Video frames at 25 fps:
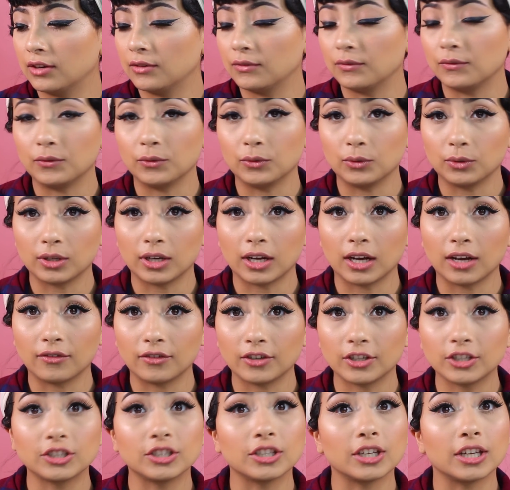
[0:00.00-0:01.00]
full
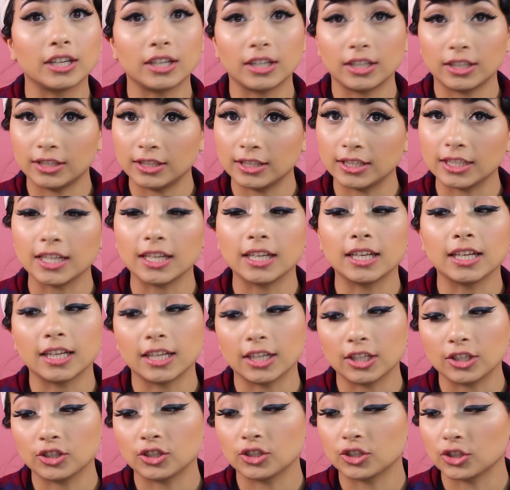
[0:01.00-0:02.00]
coverage, and indeed
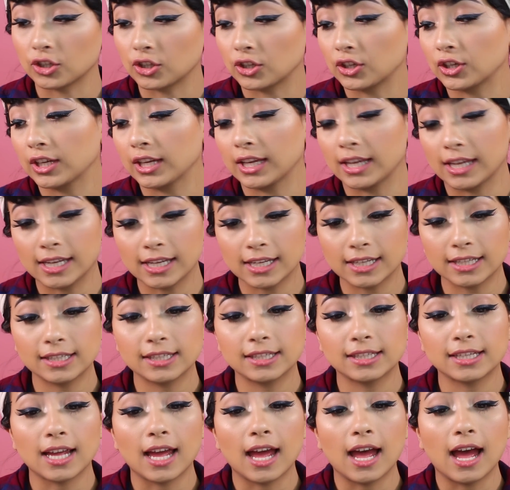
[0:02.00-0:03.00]
it sure
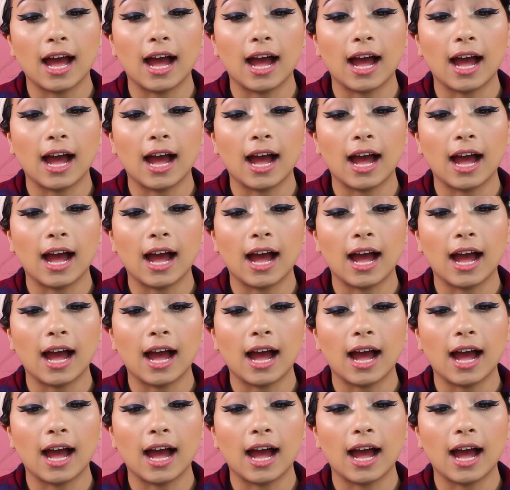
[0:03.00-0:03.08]
is.